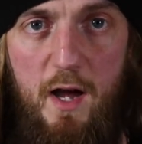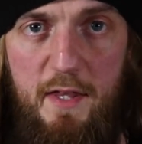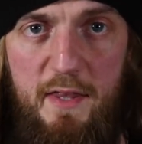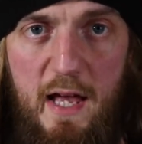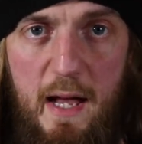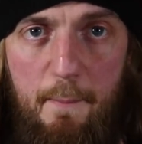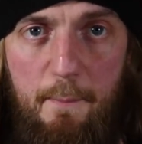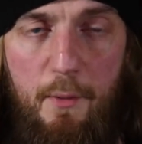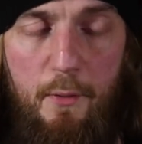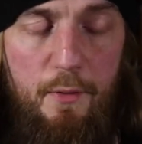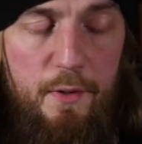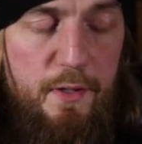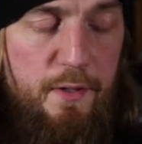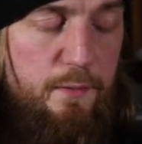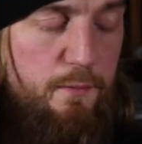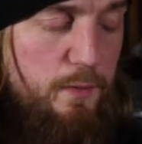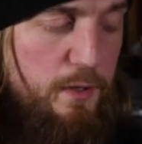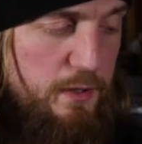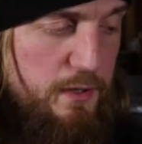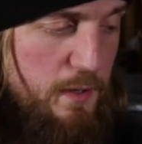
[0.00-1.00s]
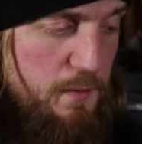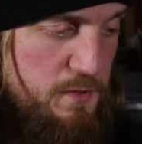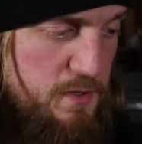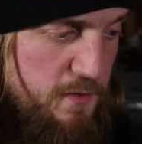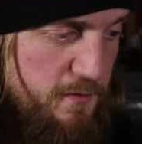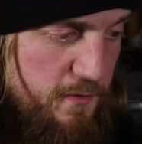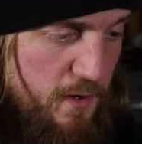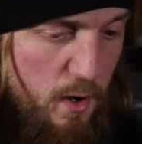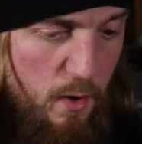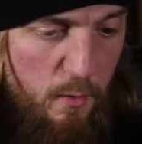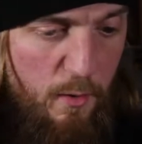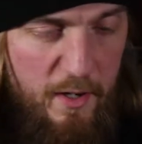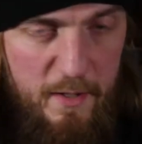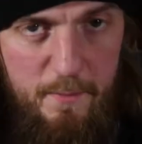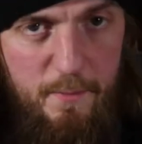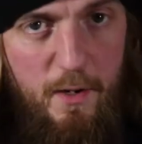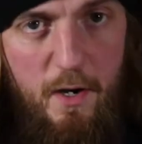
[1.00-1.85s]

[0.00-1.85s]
at that point when it comes to photo editing.